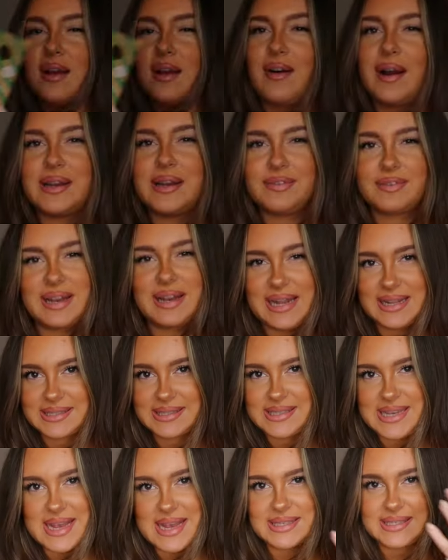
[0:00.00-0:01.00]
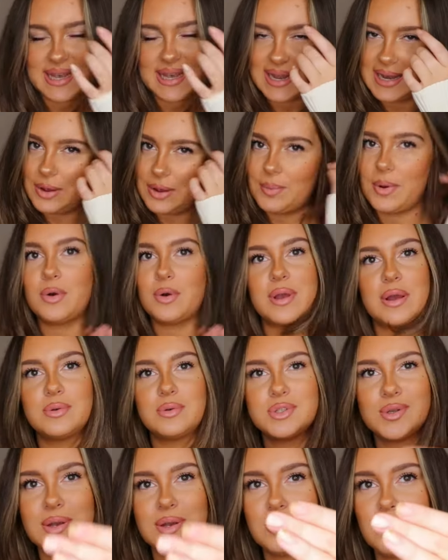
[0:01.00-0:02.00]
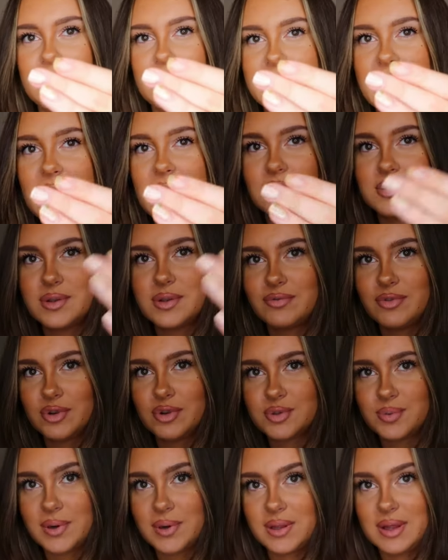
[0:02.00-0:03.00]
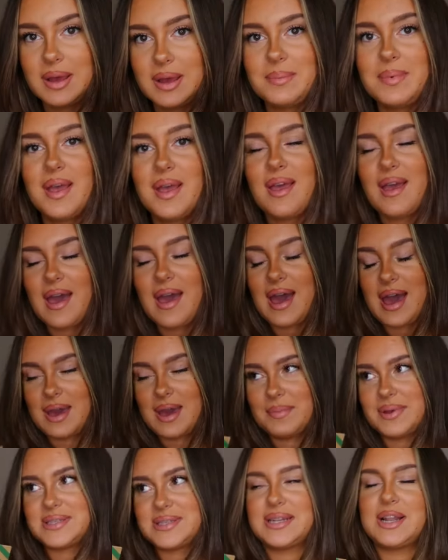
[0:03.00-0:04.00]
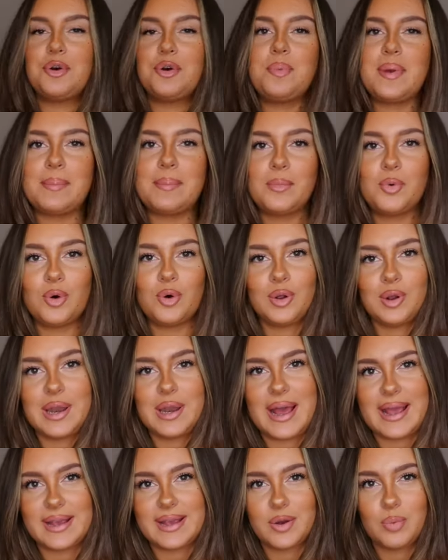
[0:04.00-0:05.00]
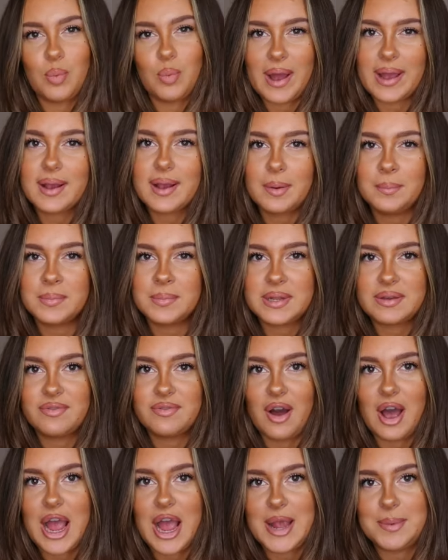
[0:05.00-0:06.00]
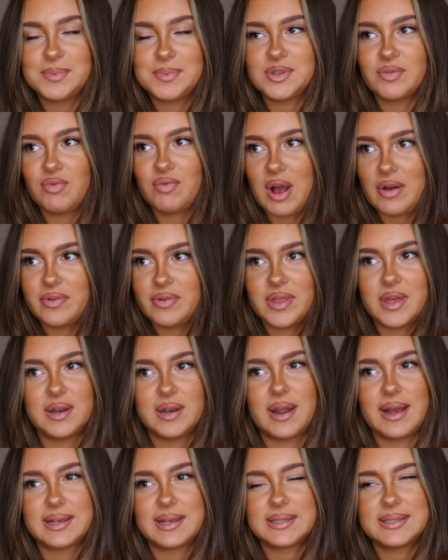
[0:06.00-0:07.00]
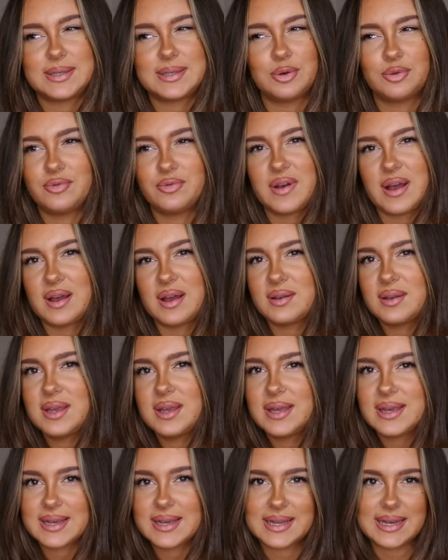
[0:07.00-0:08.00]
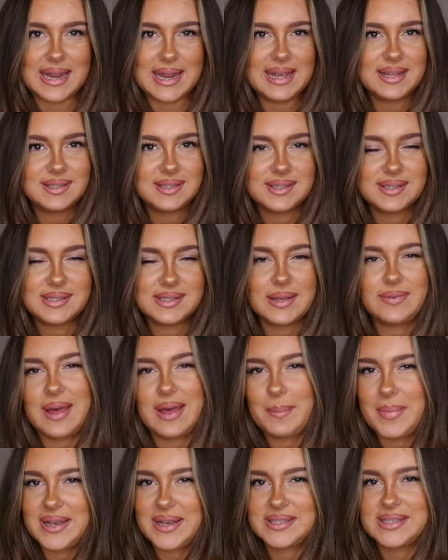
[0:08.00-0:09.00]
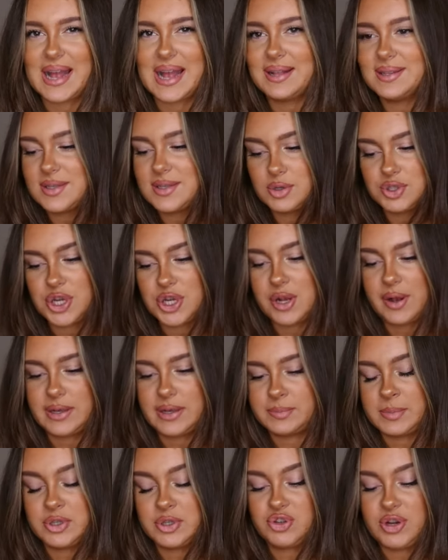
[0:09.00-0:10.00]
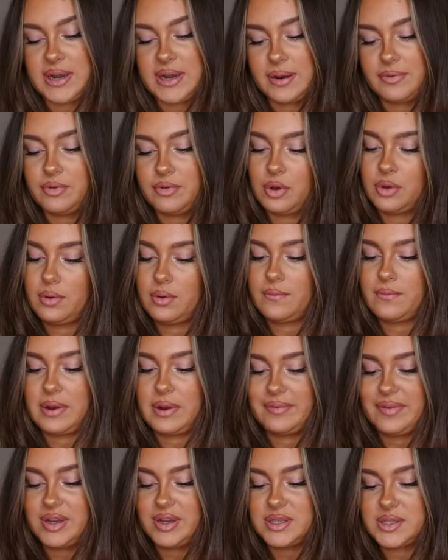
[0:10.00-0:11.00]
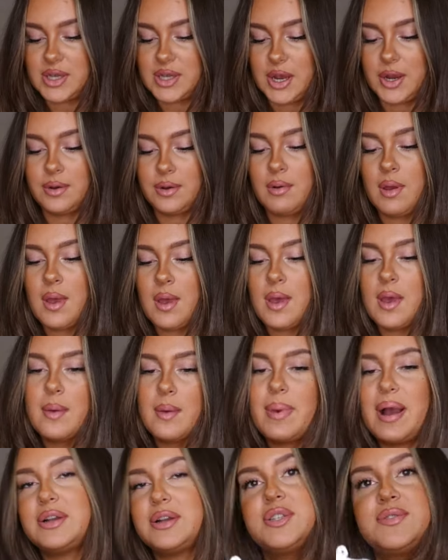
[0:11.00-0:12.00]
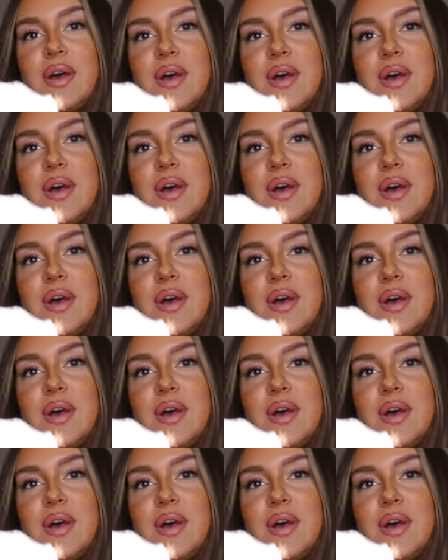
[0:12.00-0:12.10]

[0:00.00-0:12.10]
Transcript: kind of glitzy. It's like a little, oh yeah, also ignore my nails, I've lost one of them. It's a little bit more like White Company vibes rather than like silver glitz, if that makes sense. I'll show you guys my tree in a vlog very, very soon. But I just